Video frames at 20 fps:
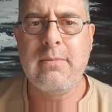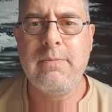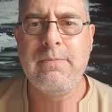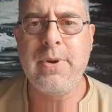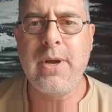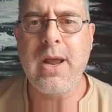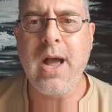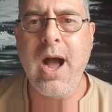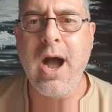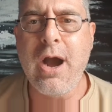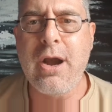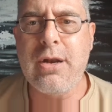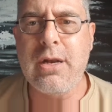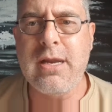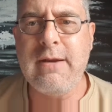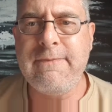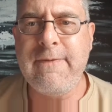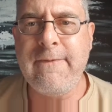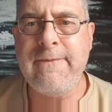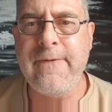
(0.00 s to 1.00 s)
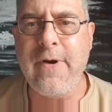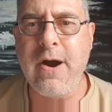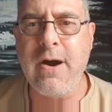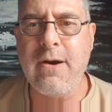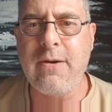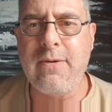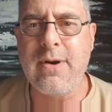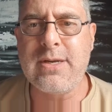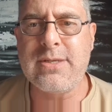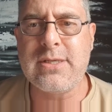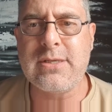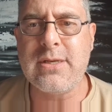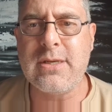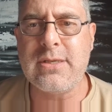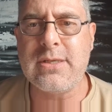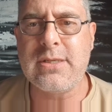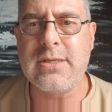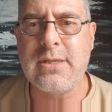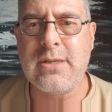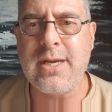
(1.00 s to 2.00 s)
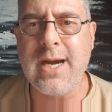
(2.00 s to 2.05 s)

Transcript: but only for foreign residents.